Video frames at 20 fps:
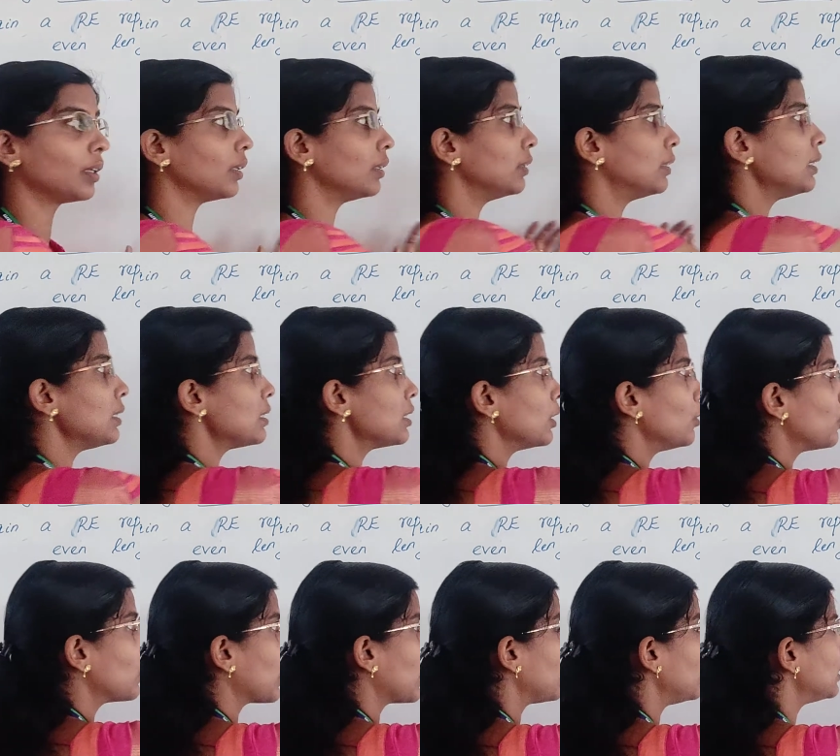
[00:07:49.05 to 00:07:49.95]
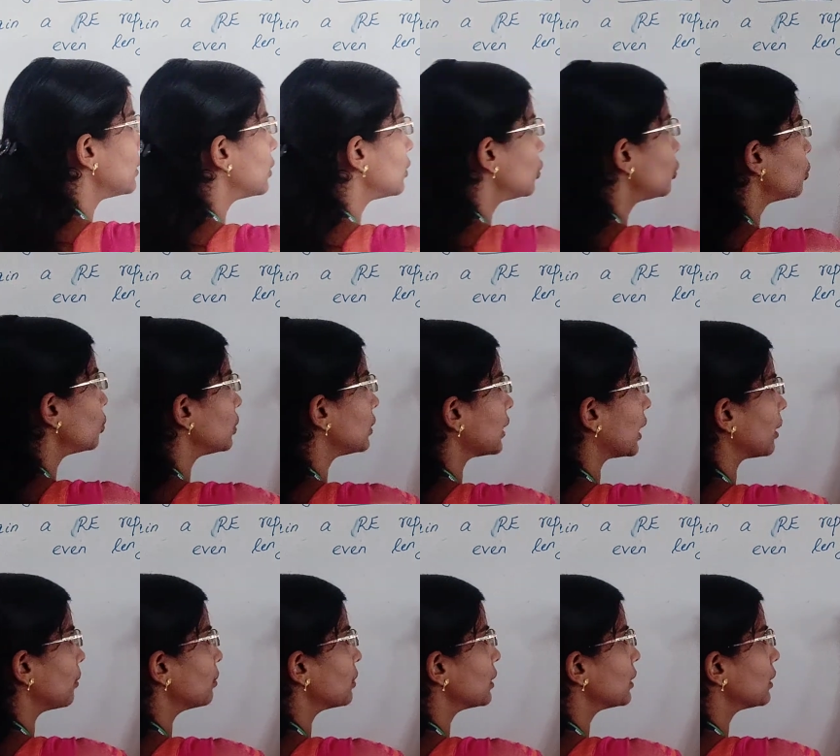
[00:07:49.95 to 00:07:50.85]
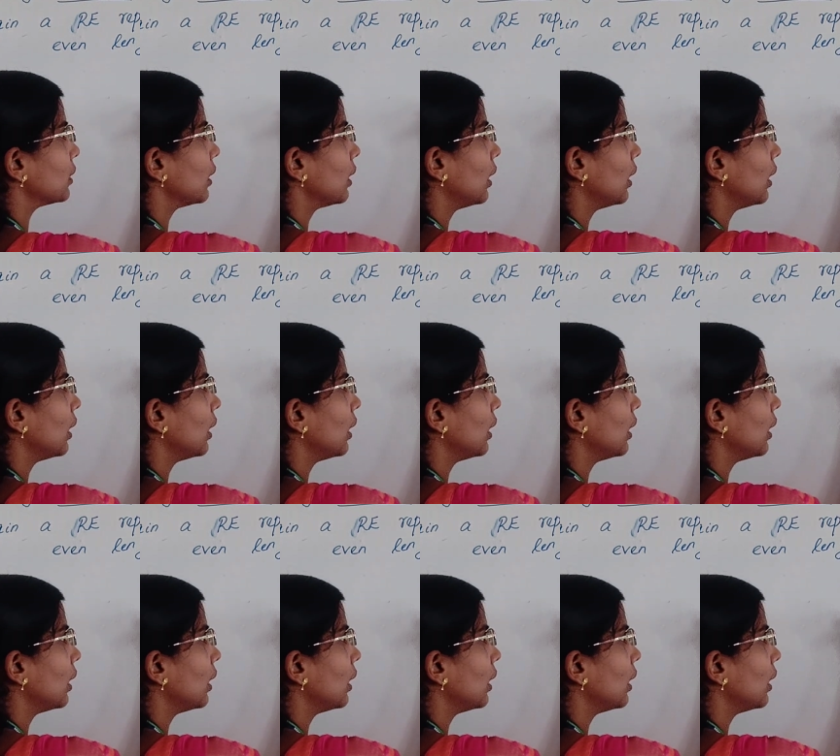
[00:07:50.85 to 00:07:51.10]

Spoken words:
This you write 2 times.